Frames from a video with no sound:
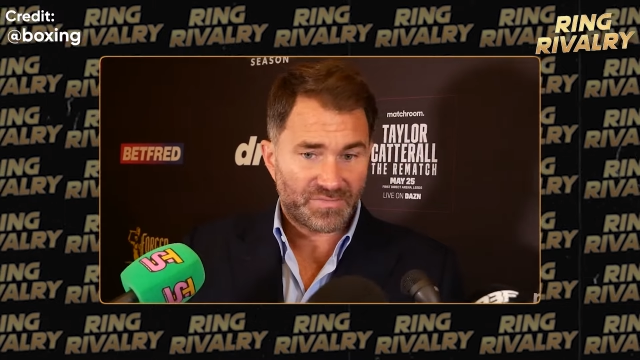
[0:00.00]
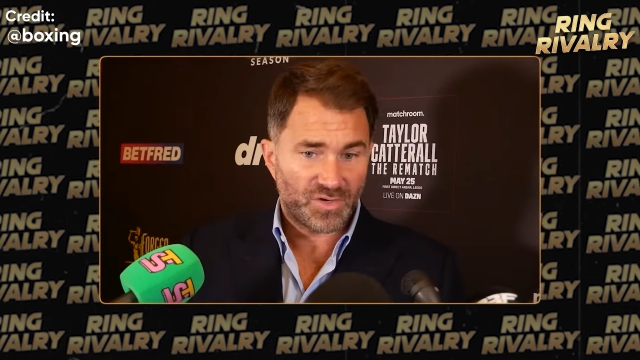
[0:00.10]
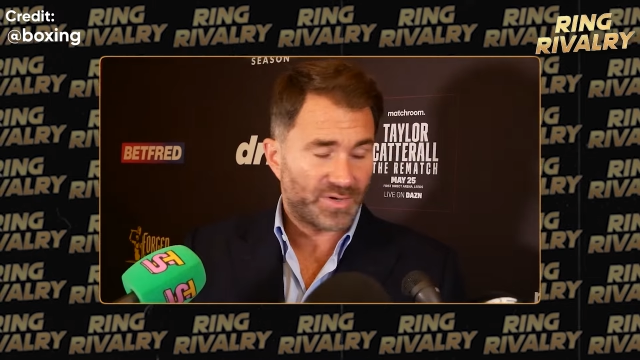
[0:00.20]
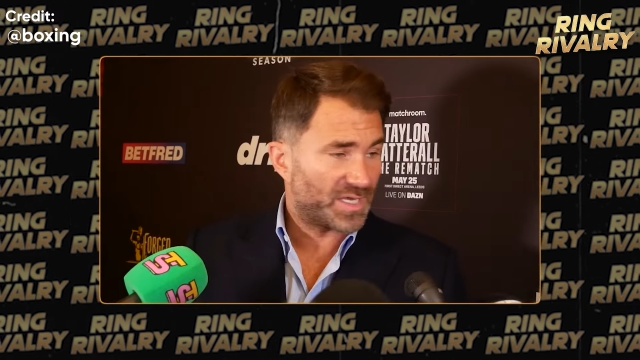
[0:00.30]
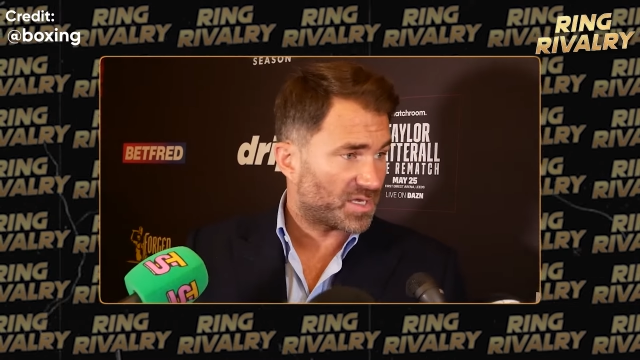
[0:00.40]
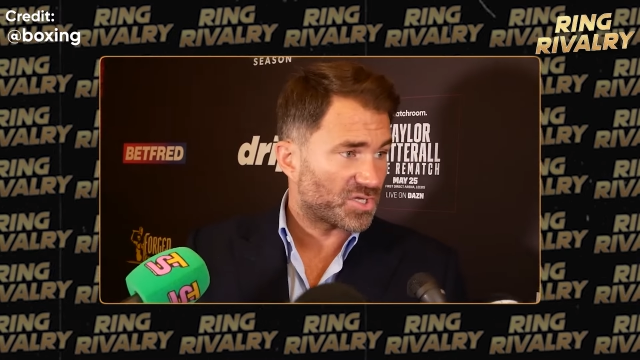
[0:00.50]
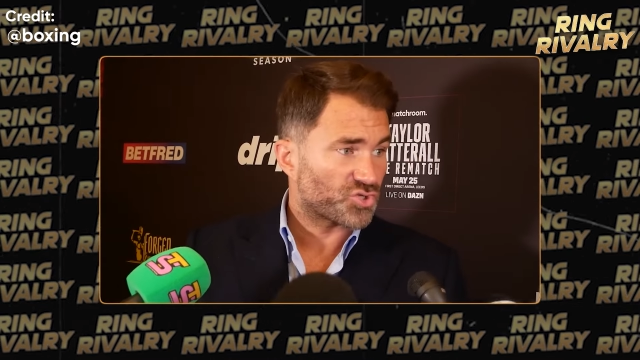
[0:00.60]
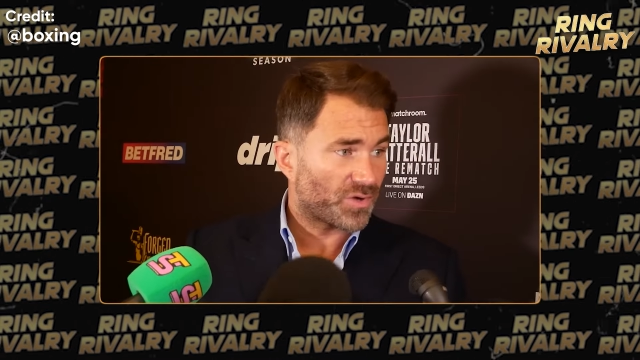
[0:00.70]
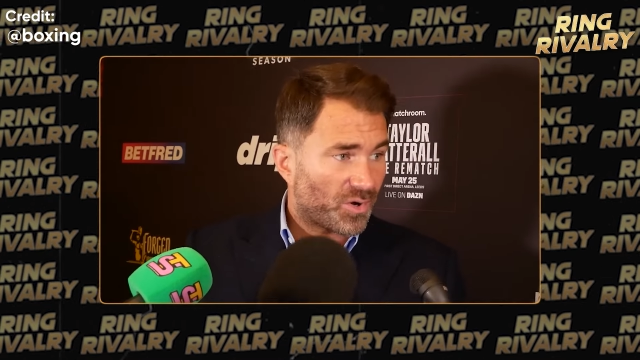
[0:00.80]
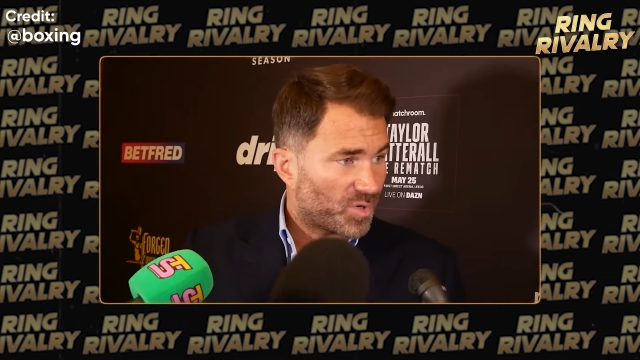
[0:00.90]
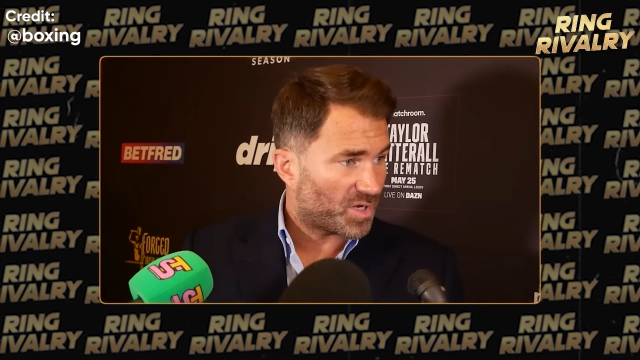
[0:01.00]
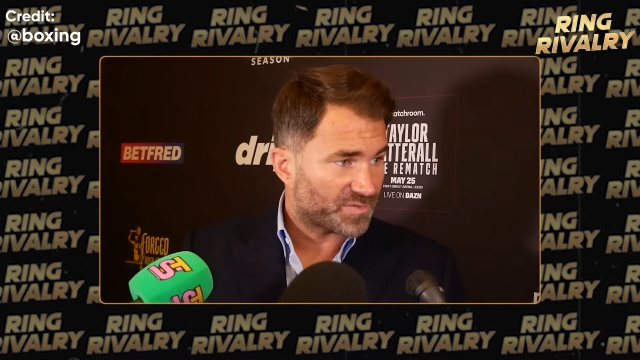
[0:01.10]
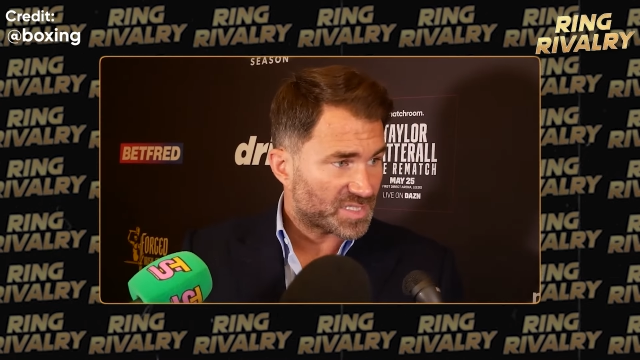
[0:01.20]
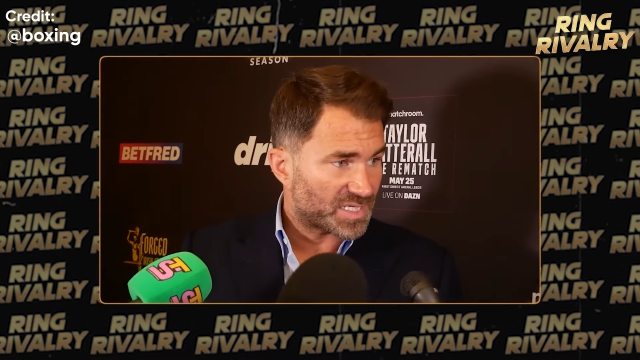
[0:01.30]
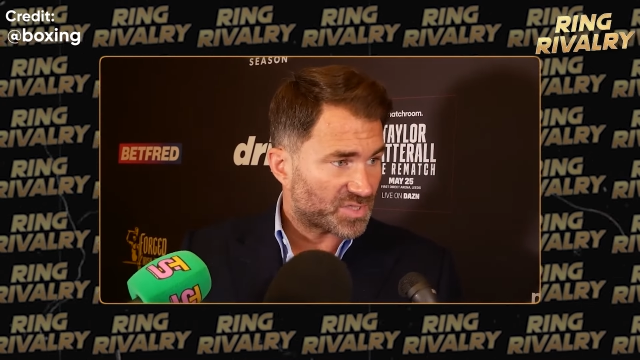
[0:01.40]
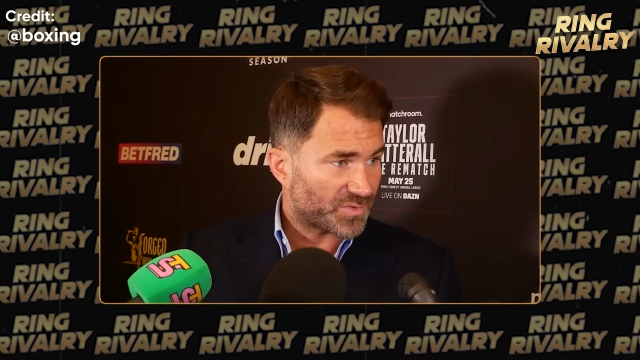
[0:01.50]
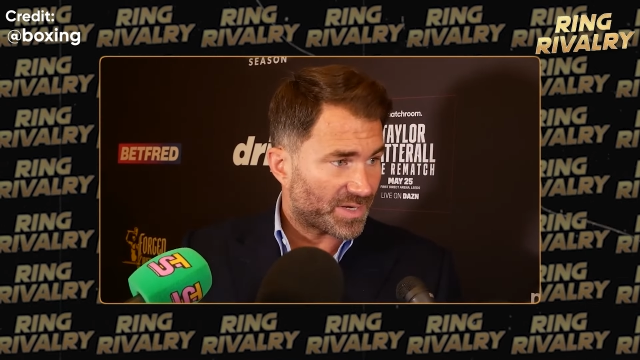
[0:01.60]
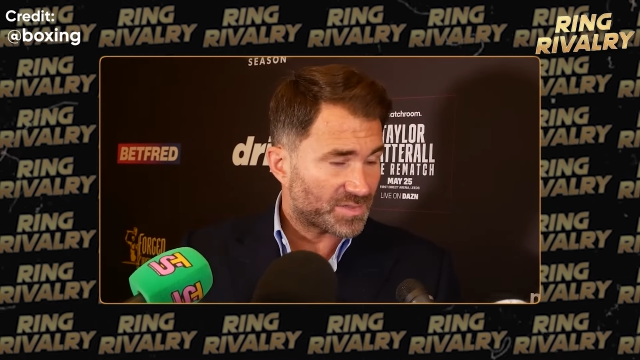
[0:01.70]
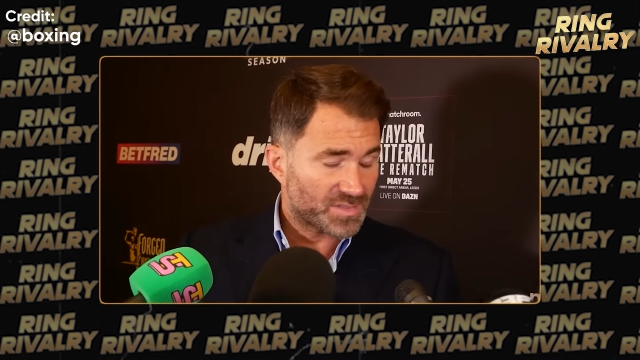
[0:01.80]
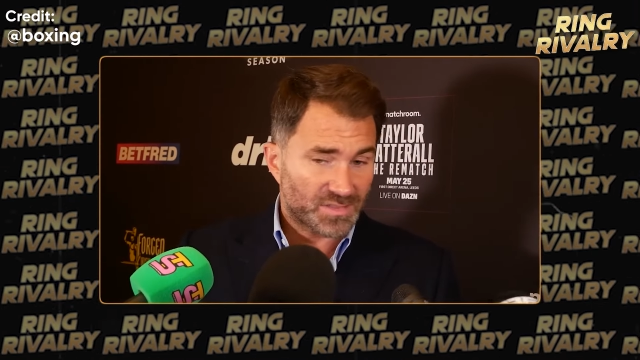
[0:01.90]
Fury in control after six
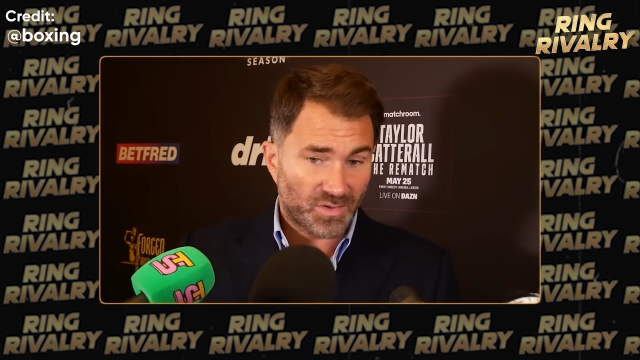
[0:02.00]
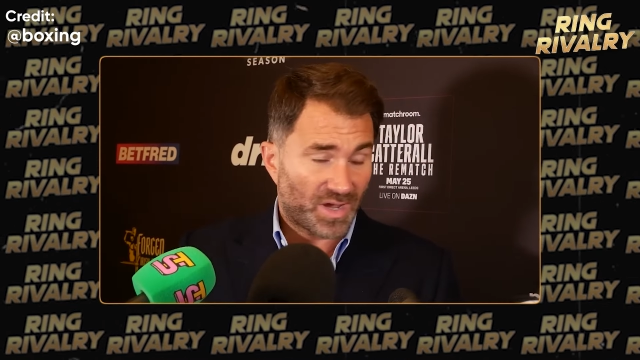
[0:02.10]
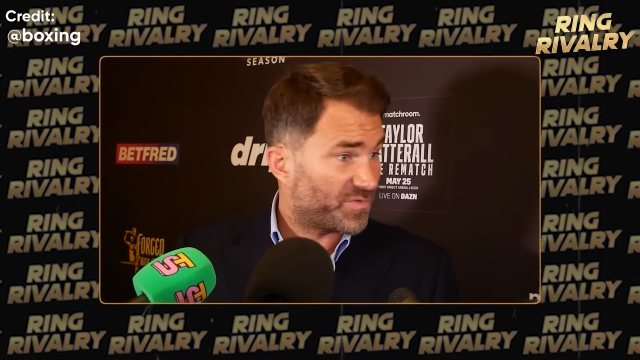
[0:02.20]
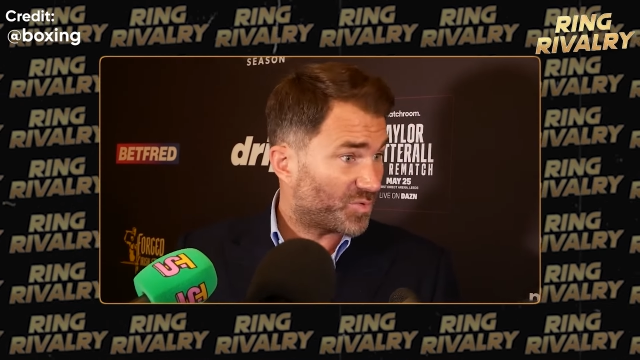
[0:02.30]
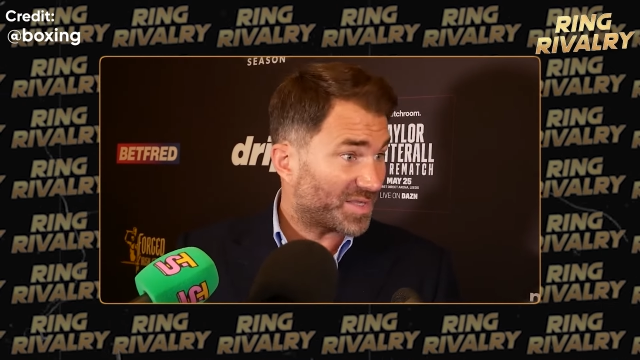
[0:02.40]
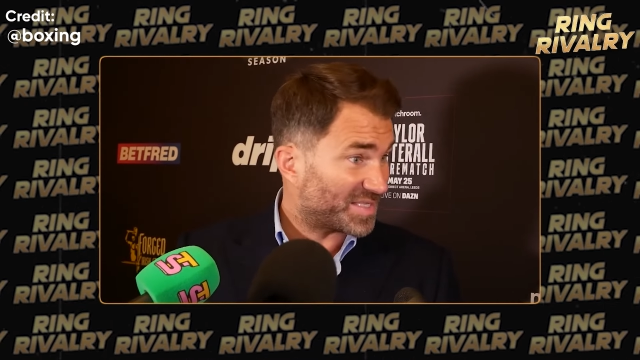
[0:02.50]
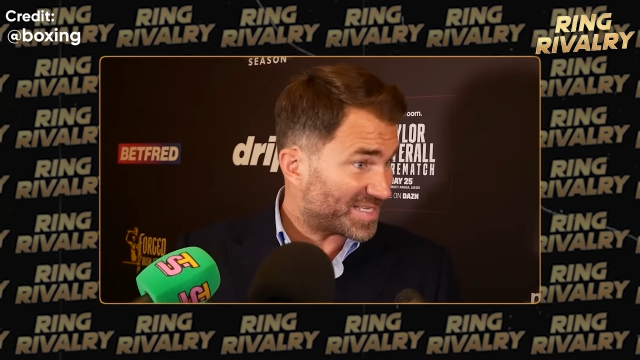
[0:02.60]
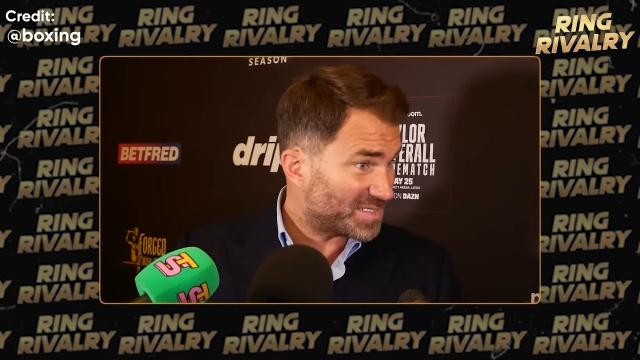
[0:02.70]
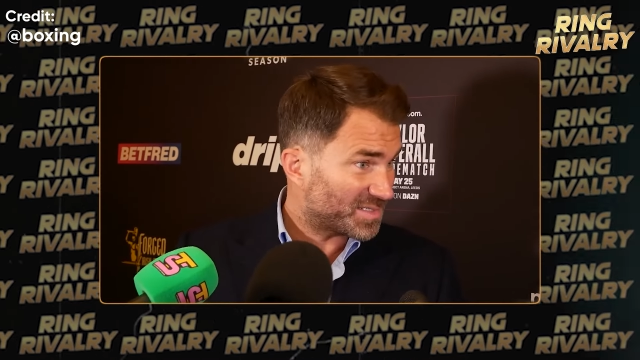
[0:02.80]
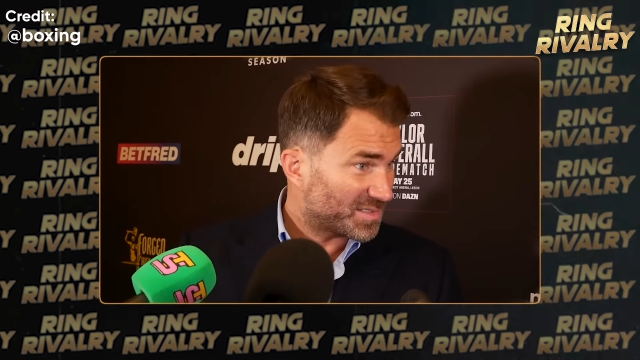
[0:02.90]
rounds. Not everyone did.